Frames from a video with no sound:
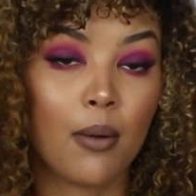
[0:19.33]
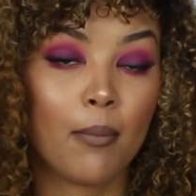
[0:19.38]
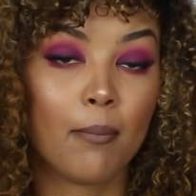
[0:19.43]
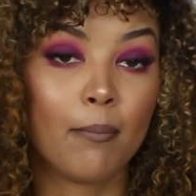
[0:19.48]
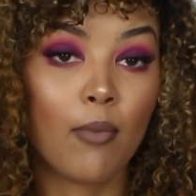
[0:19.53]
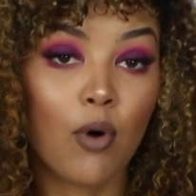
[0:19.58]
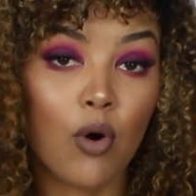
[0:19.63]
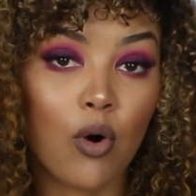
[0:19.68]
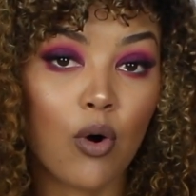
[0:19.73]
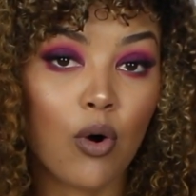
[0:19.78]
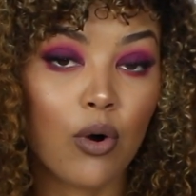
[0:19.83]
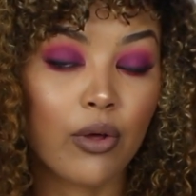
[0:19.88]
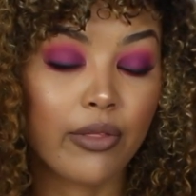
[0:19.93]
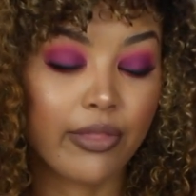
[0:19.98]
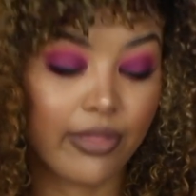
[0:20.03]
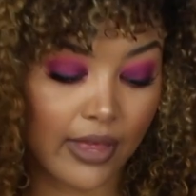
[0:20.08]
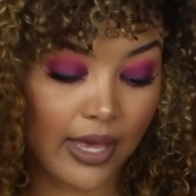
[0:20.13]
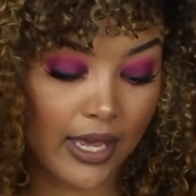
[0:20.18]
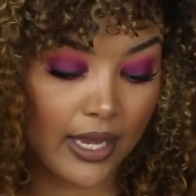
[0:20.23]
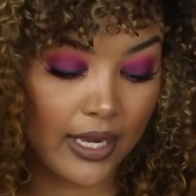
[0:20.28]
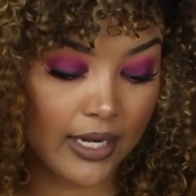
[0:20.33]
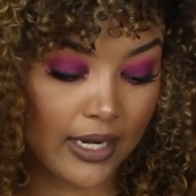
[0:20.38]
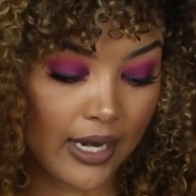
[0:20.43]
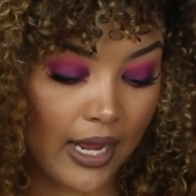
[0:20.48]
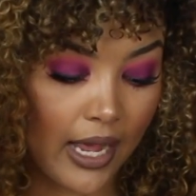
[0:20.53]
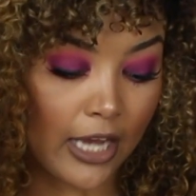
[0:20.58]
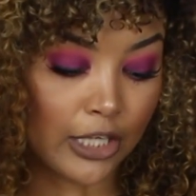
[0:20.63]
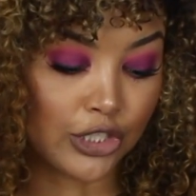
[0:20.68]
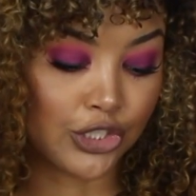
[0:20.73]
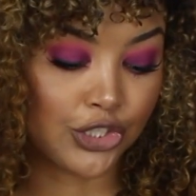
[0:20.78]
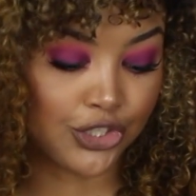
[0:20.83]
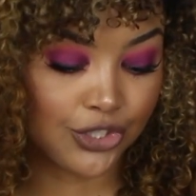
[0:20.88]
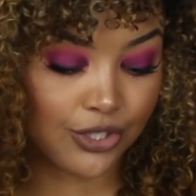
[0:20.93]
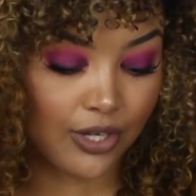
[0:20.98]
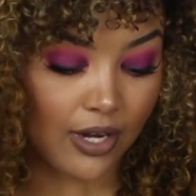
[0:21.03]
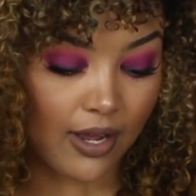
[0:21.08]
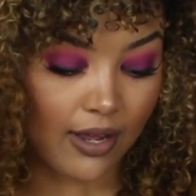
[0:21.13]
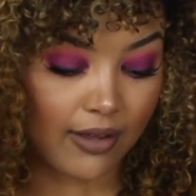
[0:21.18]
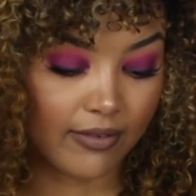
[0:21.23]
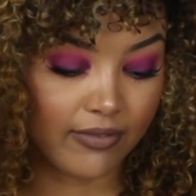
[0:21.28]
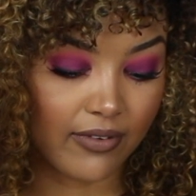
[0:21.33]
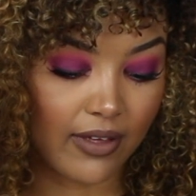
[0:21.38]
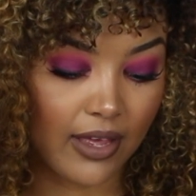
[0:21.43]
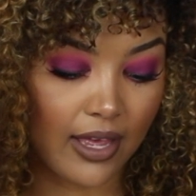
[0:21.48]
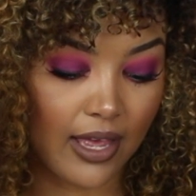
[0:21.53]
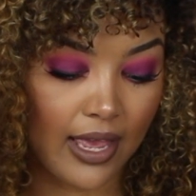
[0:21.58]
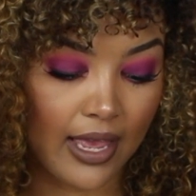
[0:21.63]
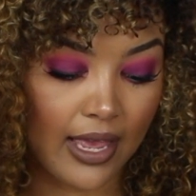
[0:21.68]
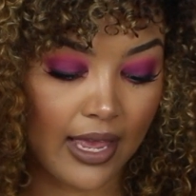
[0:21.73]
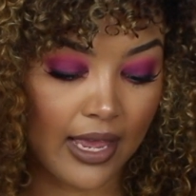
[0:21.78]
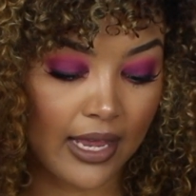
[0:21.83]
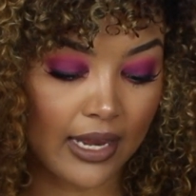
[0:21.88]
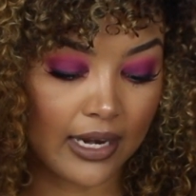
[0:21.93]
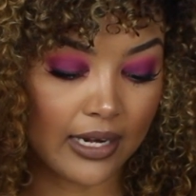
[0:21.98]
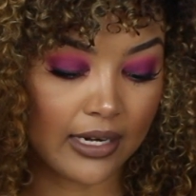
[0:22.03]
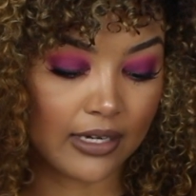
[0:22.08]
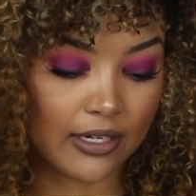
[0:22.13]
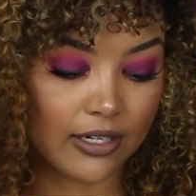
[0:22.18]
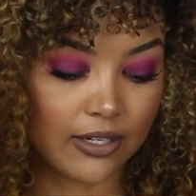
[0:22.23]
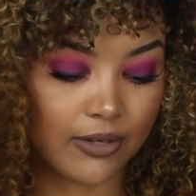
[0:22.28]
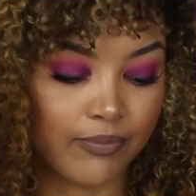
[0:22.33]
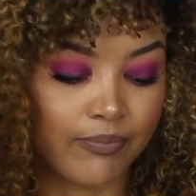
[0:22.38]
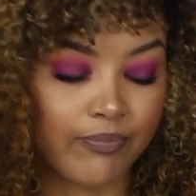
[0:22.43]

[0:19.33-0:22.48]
more than I should have. And